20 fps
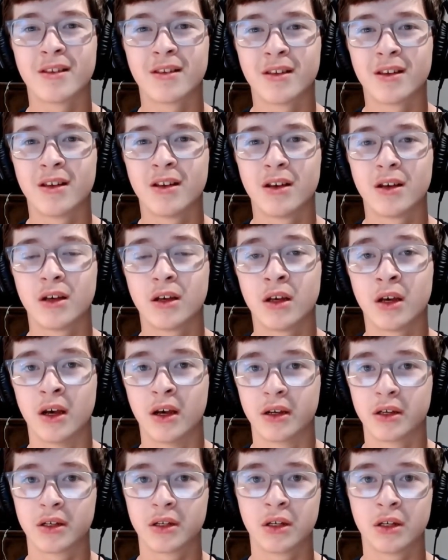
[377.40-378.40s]

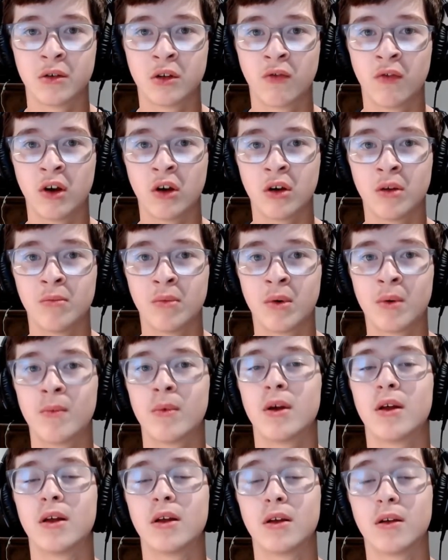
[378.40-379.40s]
Yes, it was very
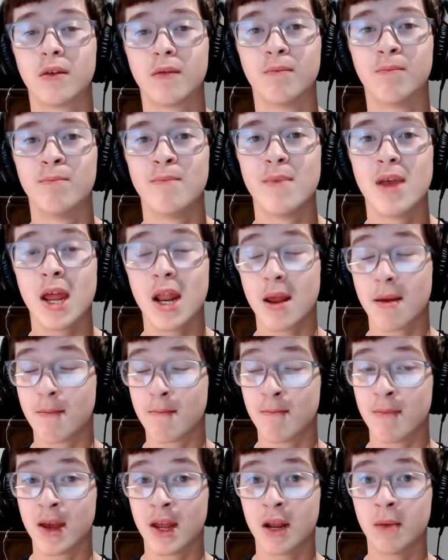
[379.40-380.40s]

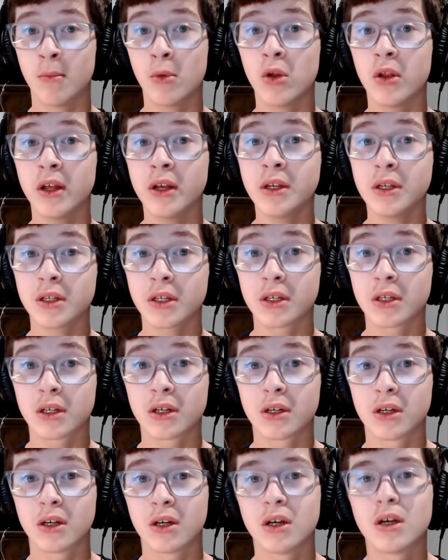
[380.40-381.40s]
minimalist,
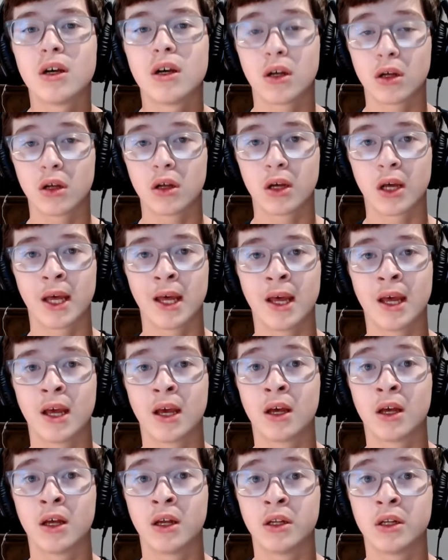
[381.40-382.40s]

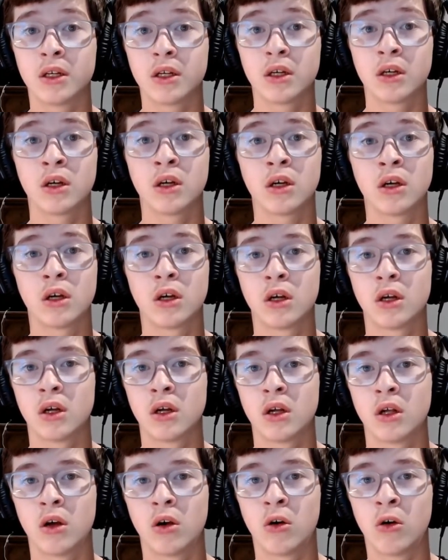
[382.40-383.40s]
and
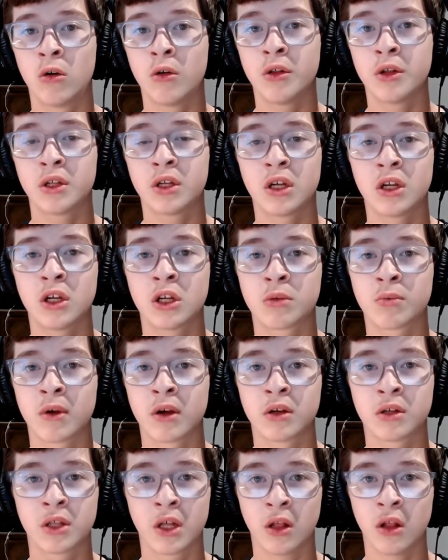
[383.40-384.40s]
all the tennis players,
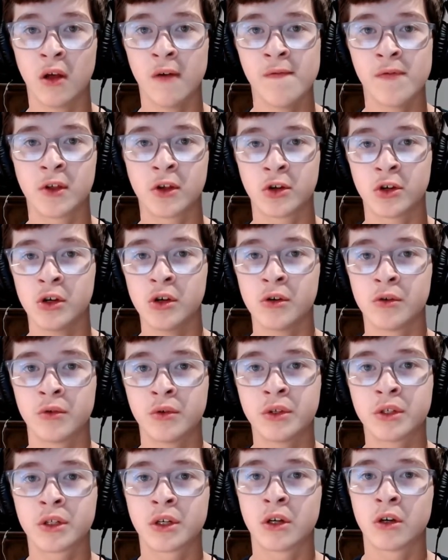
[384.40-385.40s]
they loved the shoe,
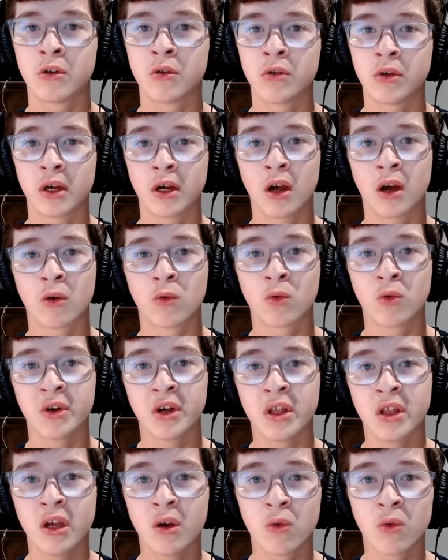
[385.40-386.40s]
so it got really,
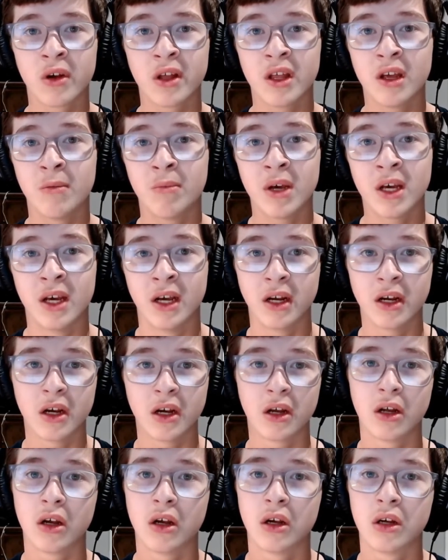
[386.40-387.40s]
really big.
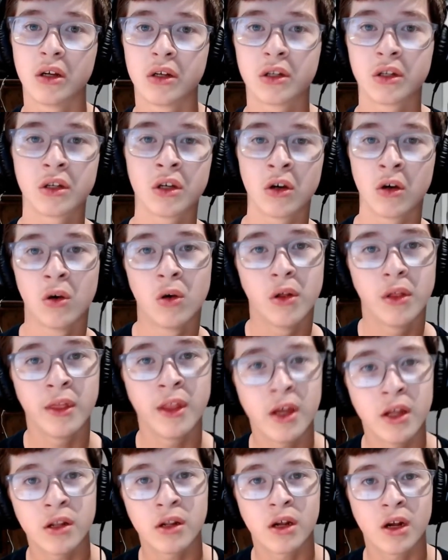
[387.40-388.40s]
So
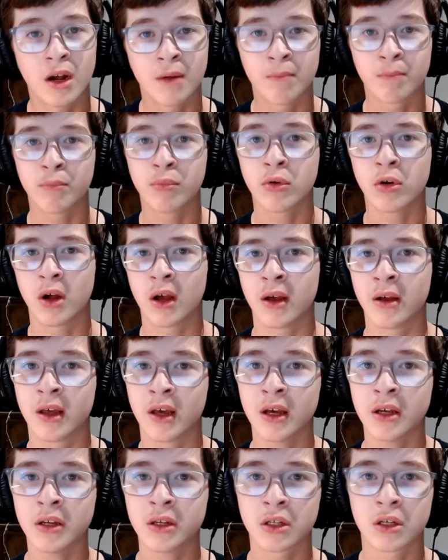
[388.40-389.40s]
then I
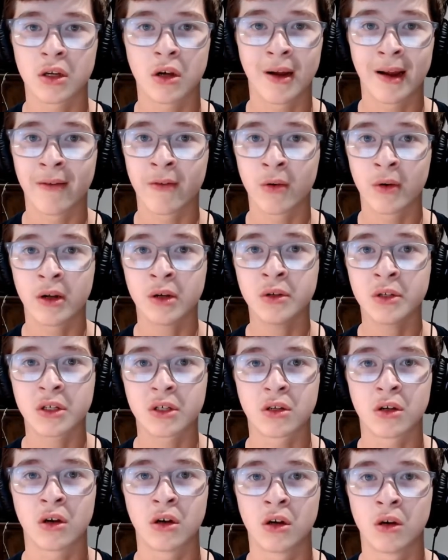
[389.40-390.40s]
guess everyone else
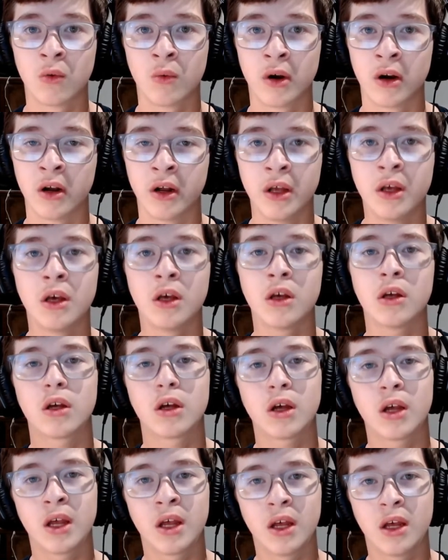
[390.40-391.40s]
started wearing it,
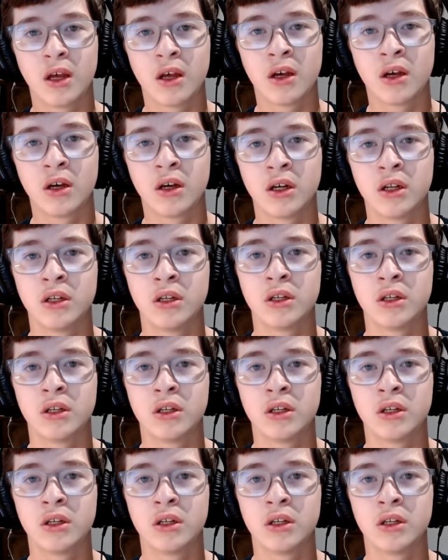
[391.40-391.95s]
and